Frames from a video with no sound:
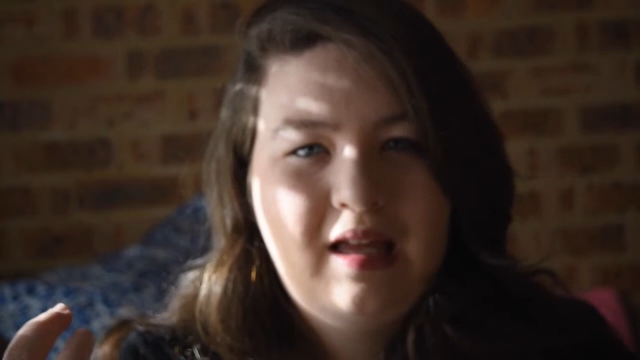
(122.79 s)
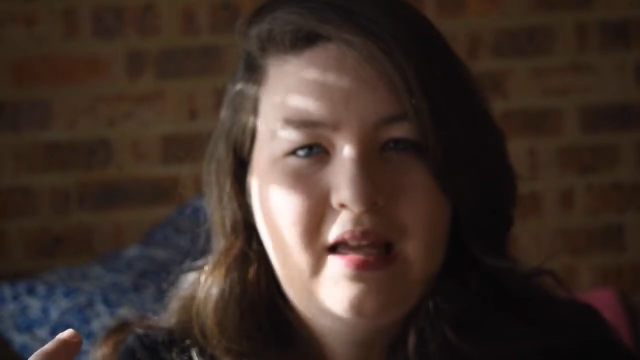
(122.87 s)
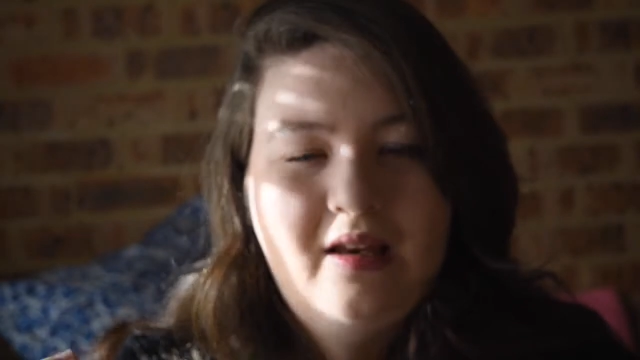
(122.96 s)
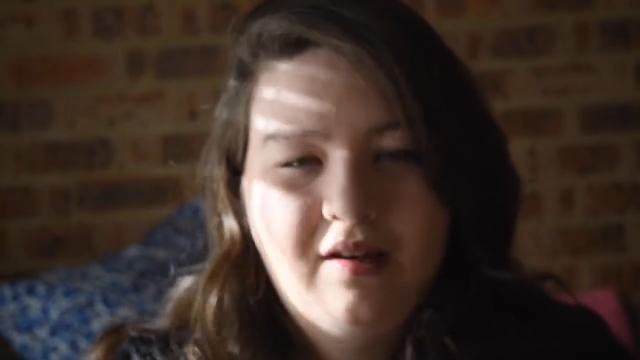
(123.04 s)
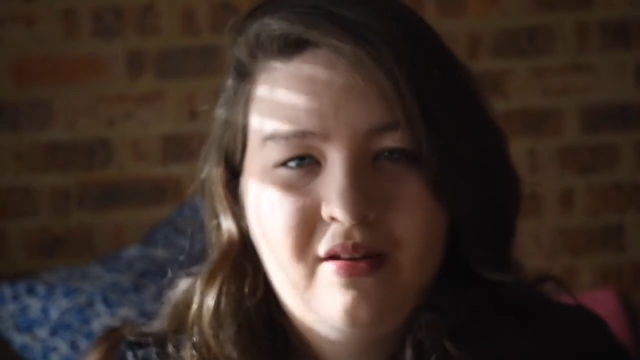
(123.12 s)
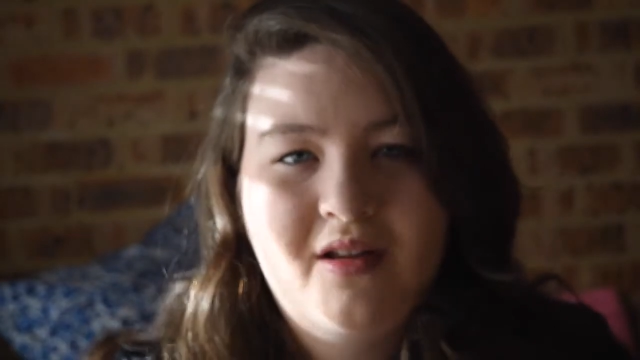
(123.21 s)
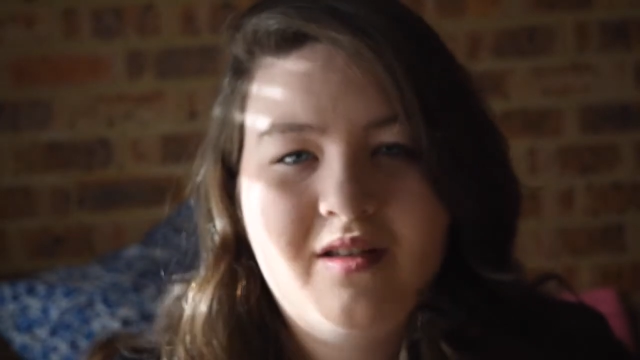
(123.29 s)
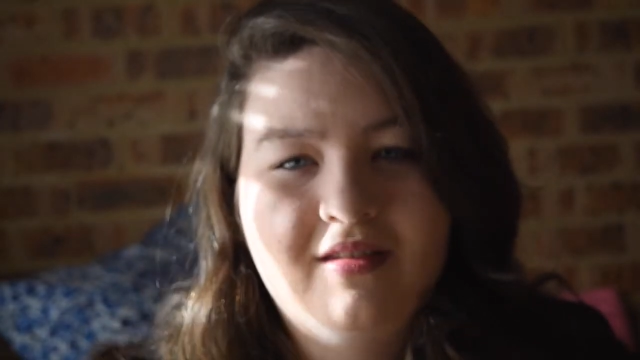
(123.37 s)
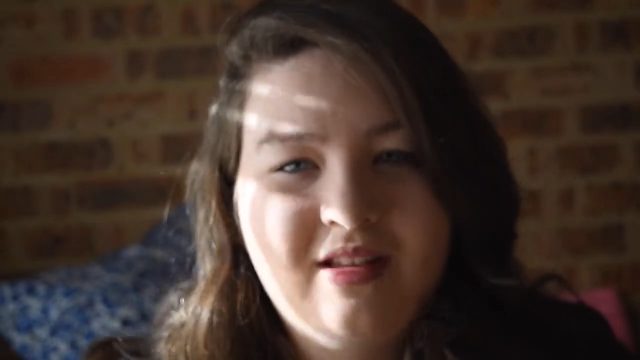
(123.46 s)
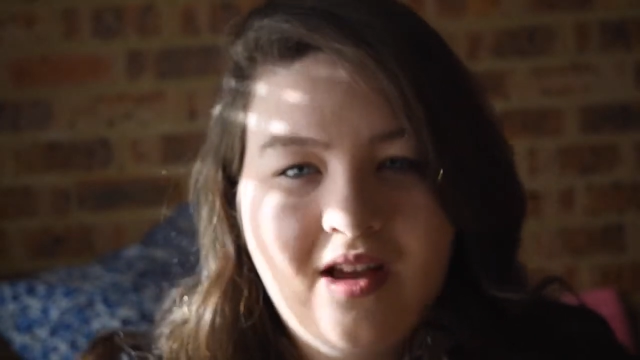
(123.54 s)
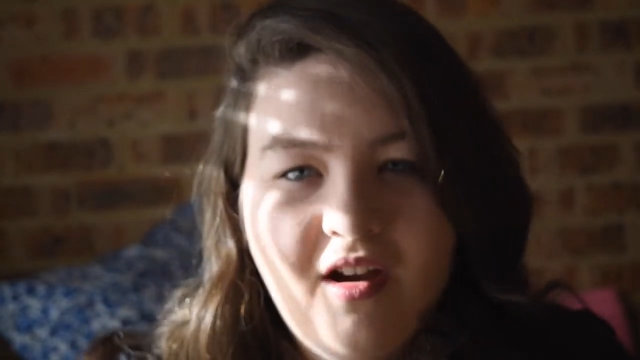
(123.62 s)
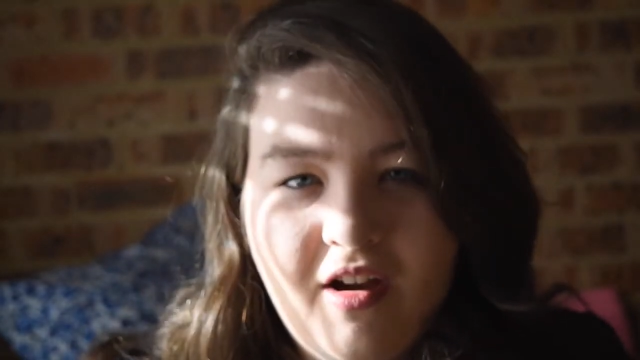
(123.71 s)
in
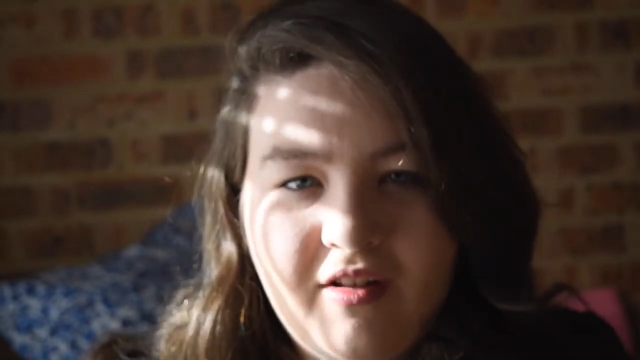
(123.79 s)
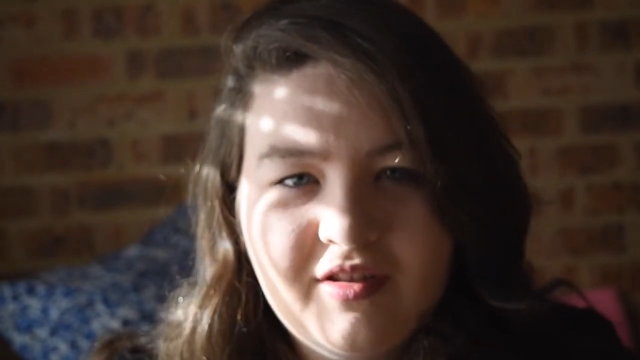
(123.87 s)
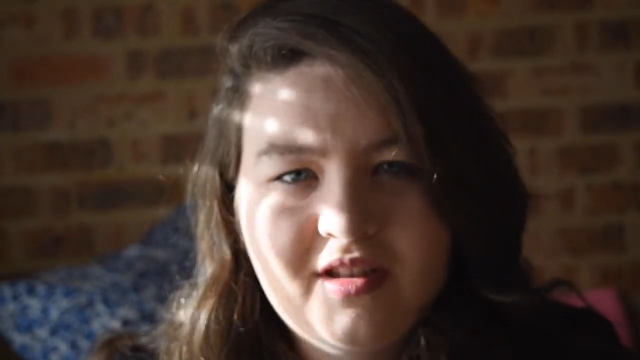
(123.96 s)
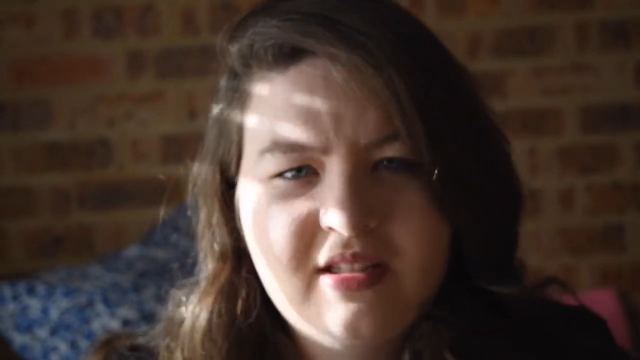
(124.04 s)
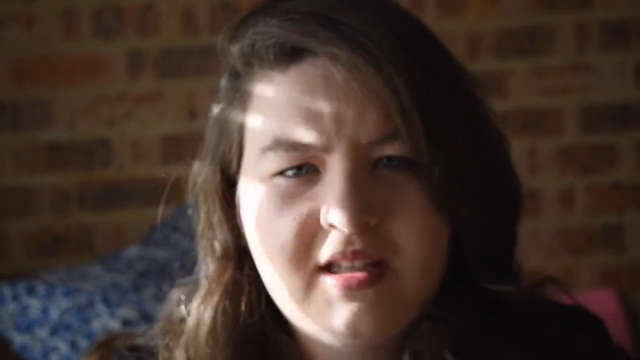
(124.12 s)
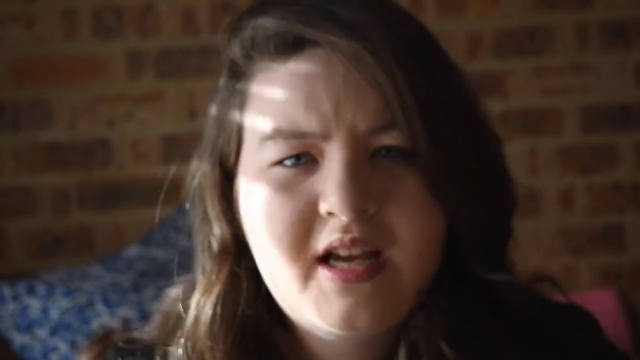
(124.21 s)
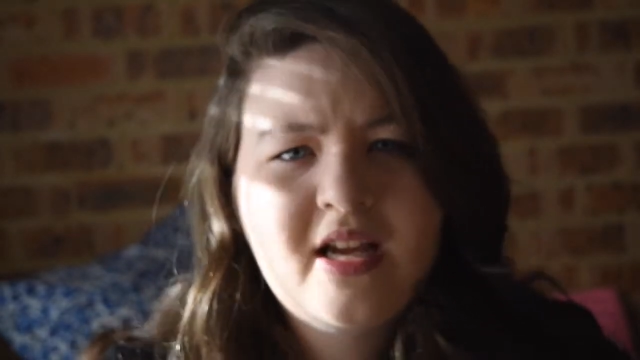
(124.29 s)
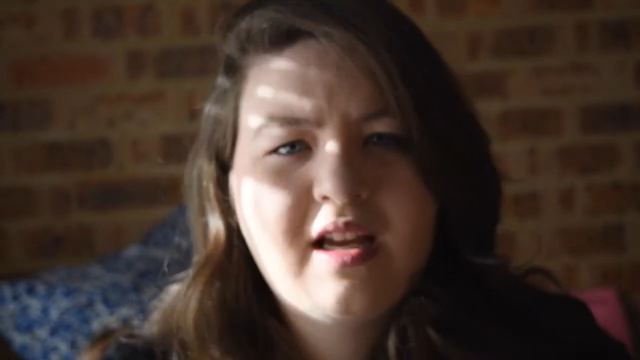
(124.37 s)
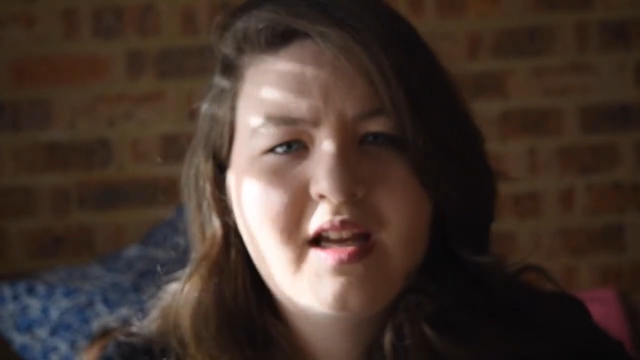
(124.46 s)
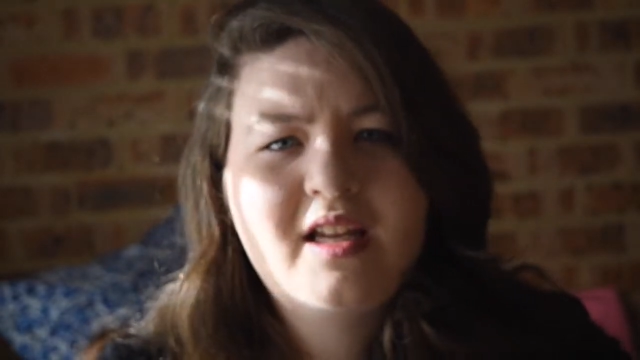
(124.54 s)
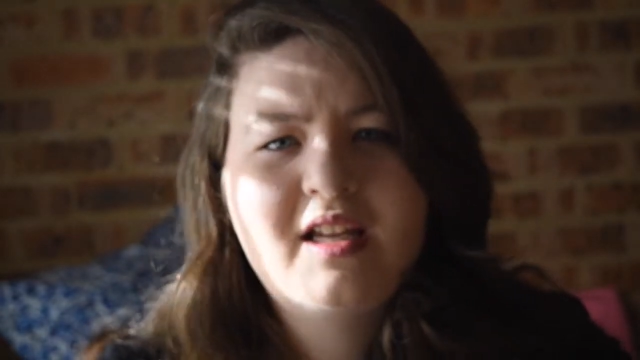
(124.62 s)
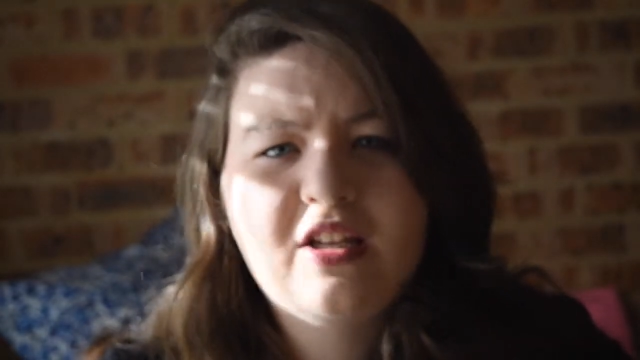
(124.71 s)
the Earth's
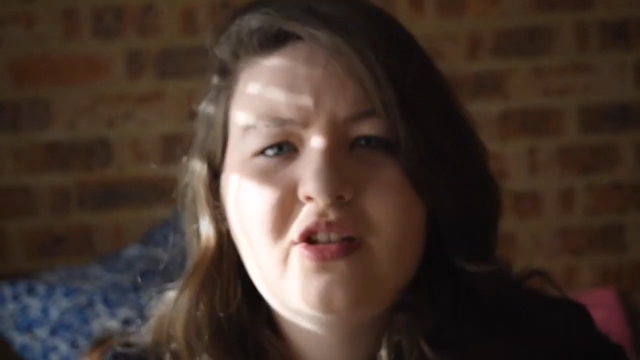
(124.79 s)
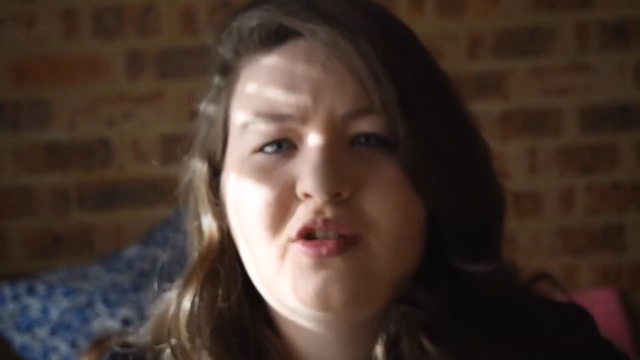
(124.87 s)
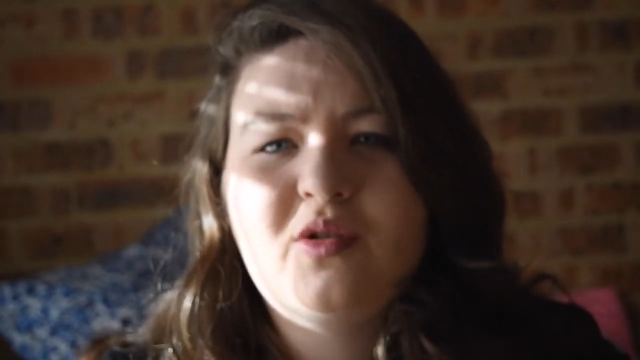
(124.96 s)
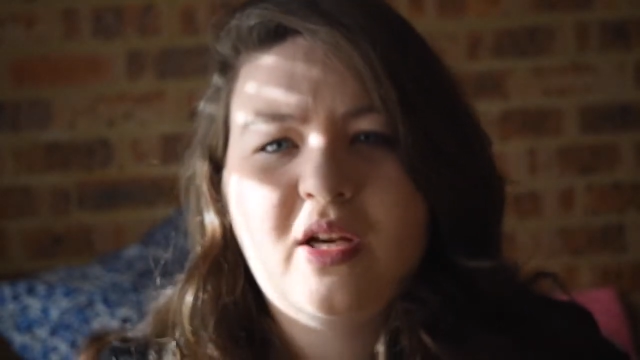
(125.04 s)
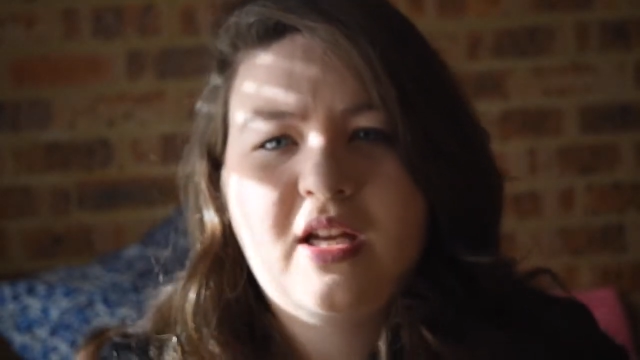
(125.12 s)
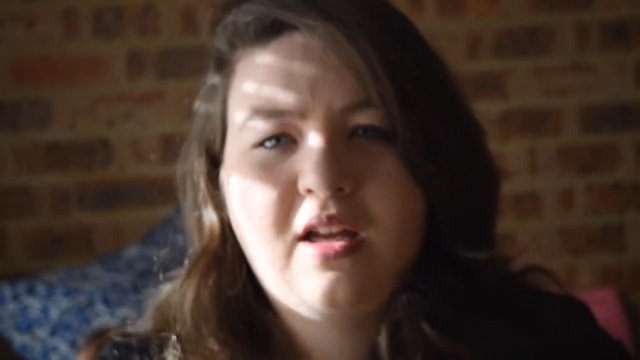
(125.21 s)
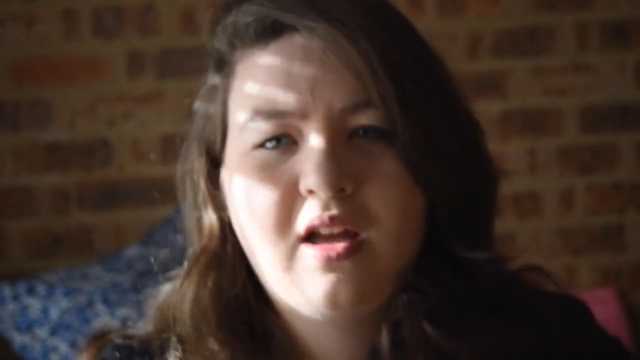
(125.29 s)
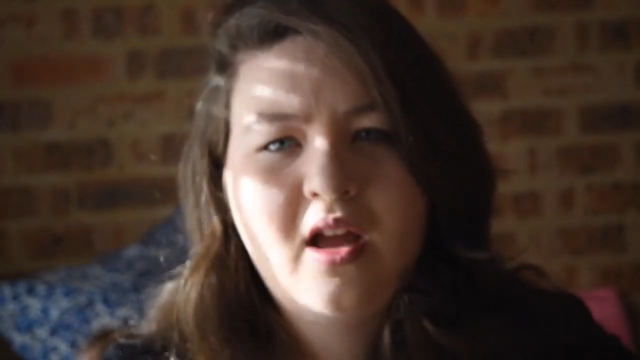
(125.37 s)
history.